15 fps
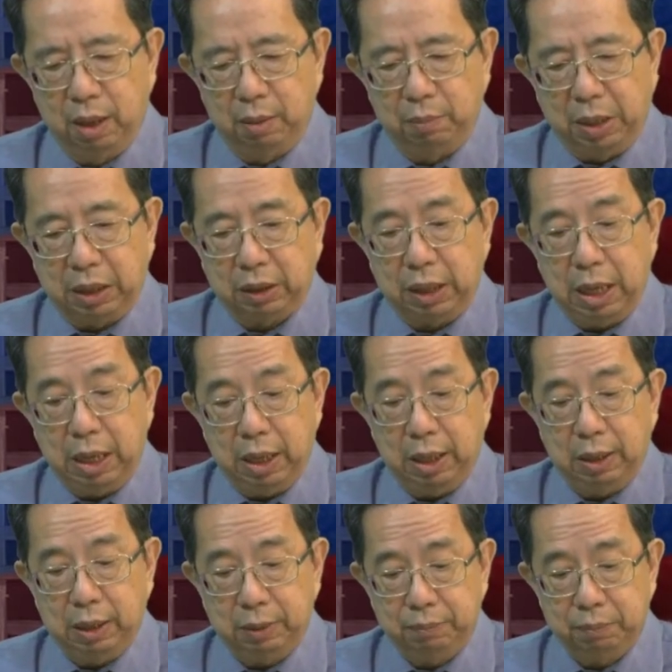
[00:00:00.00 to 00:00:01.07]
But
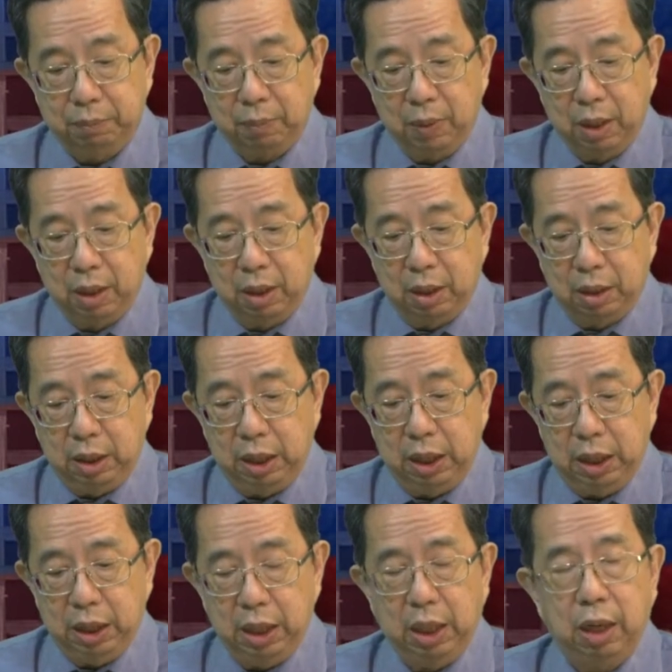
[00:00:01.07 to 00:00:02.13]

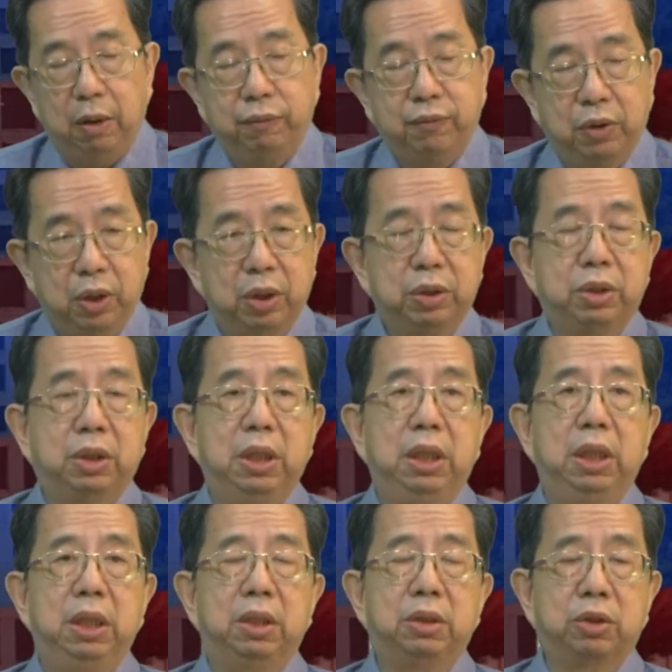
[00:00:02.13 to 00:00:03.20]
of course,
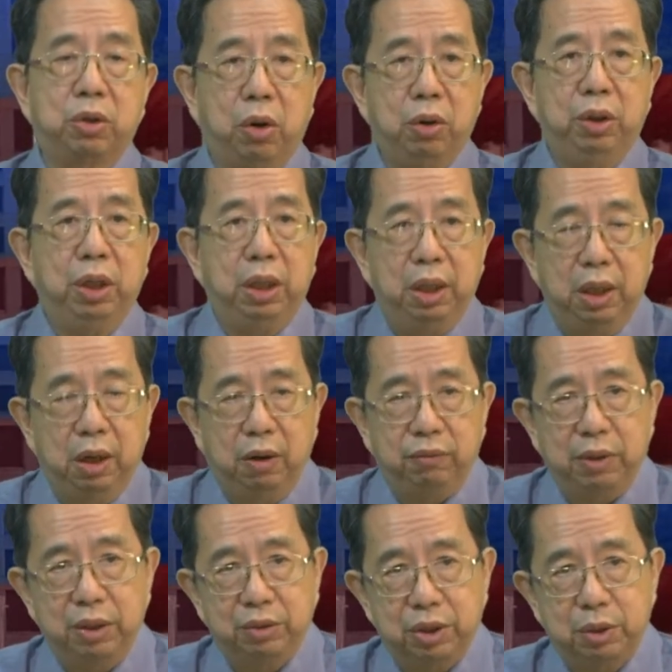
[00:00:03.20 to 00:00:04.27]
the story
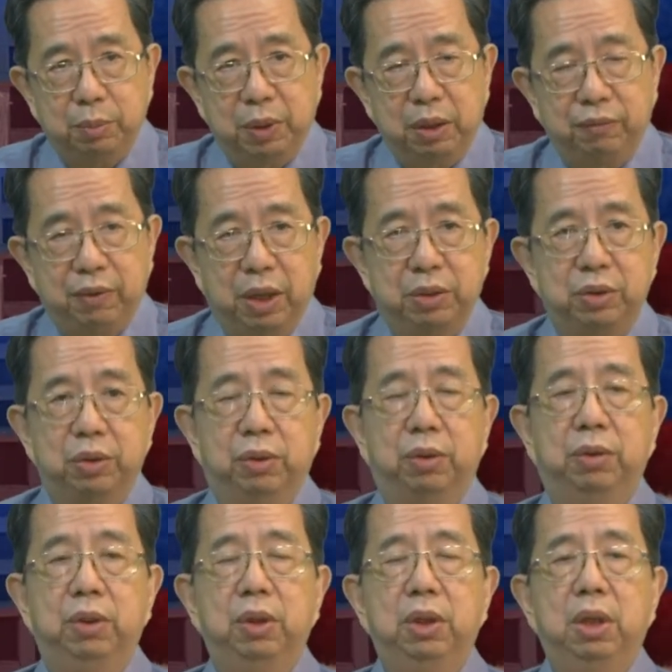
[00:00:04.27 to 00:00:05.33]
of Andres
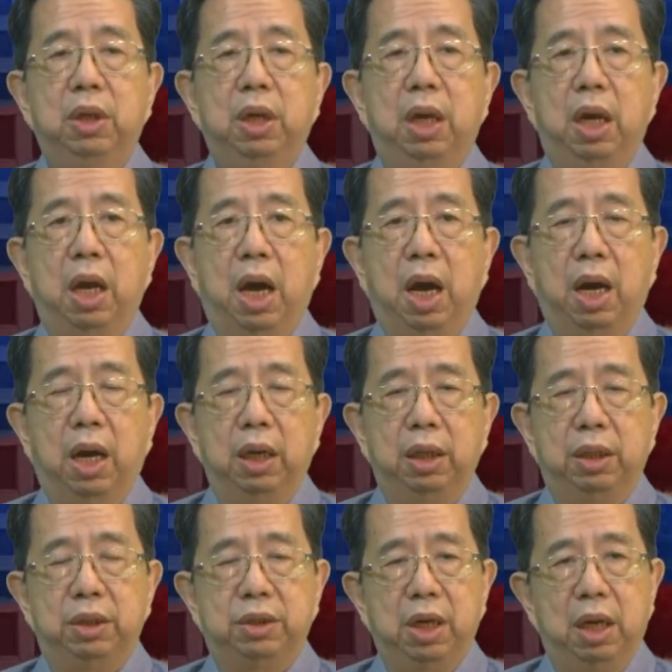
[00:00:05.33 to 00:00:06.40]
Bonifacio
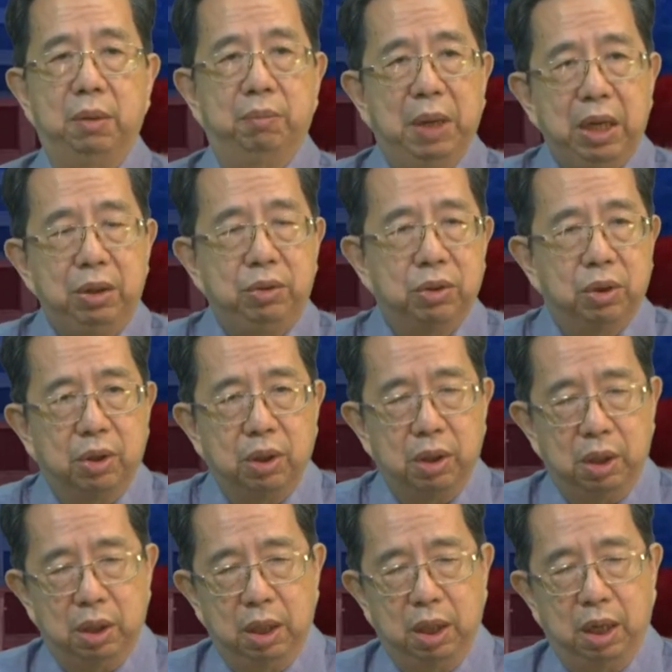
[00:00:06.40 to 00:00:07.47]
is a
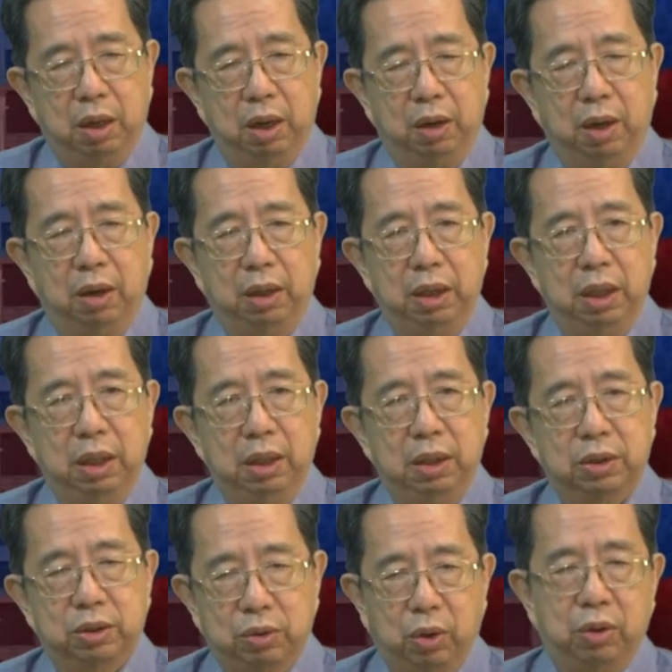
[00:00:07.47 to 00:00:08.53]
major
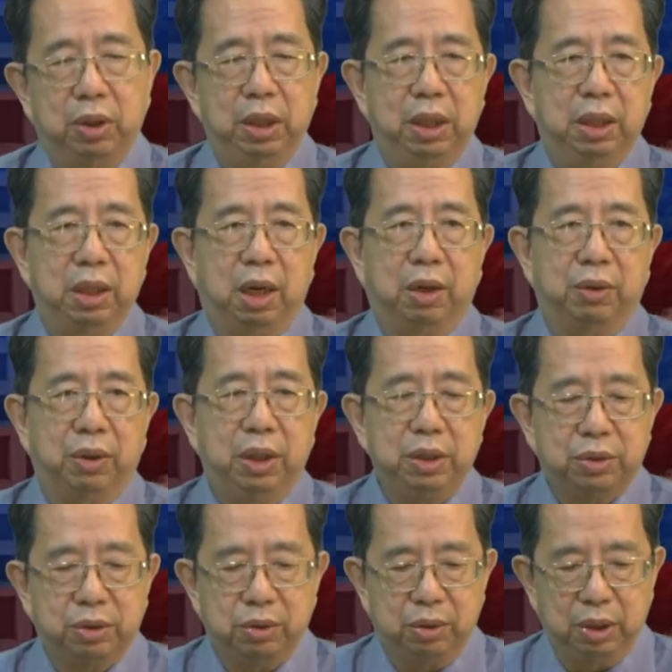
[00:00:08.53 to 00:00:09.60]
story in our
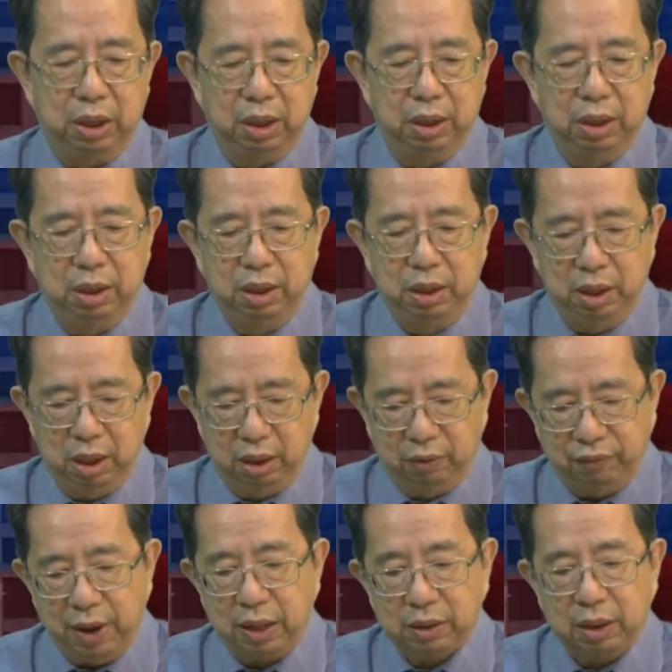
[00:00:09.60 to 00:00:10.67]
history.
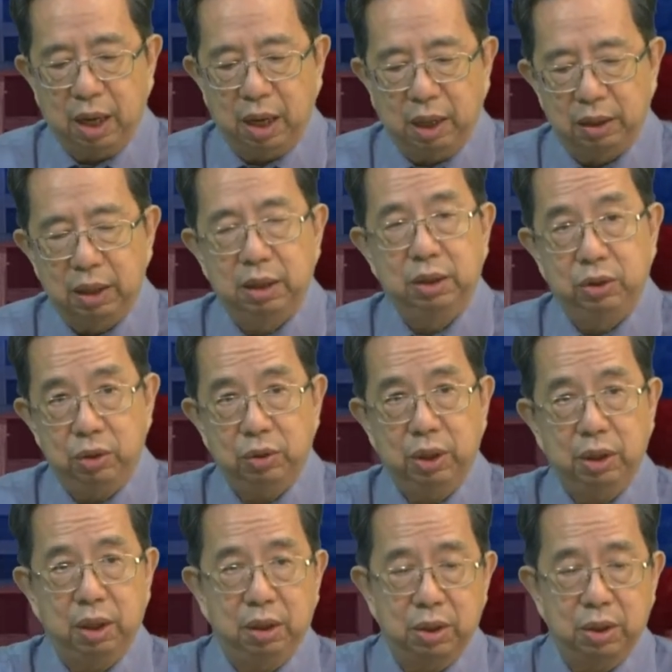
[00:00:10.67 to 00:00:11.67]
In fact, during the